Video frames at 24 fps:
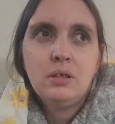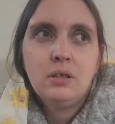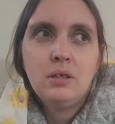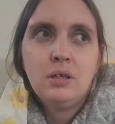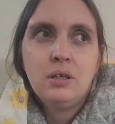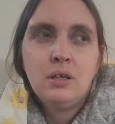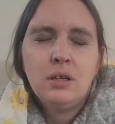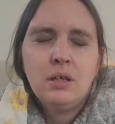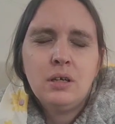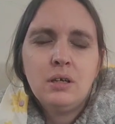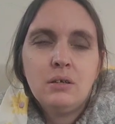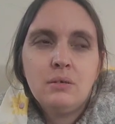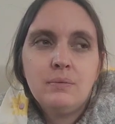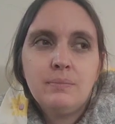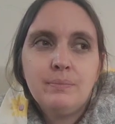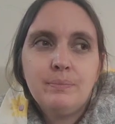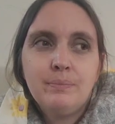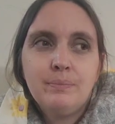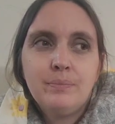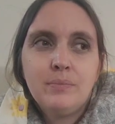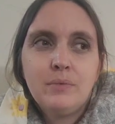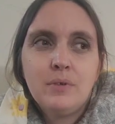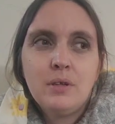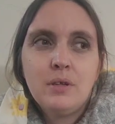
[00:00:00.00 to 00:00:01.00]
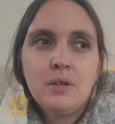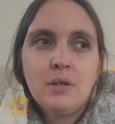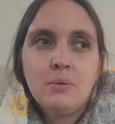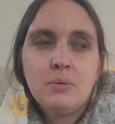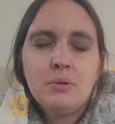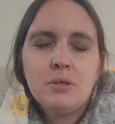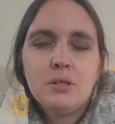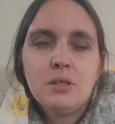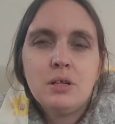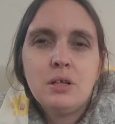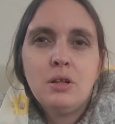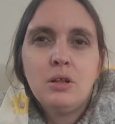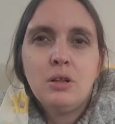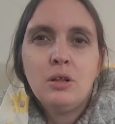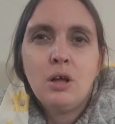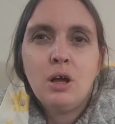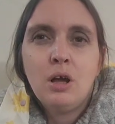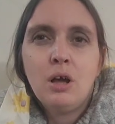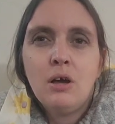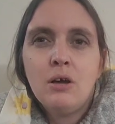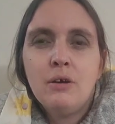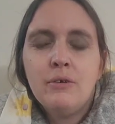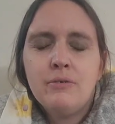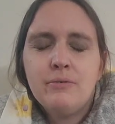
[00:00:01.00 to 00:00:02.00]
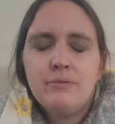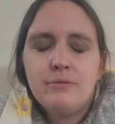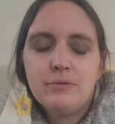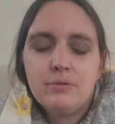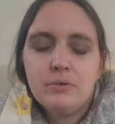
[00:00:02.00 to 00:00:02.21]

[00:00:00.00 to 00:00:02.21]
yeah, there was a lot of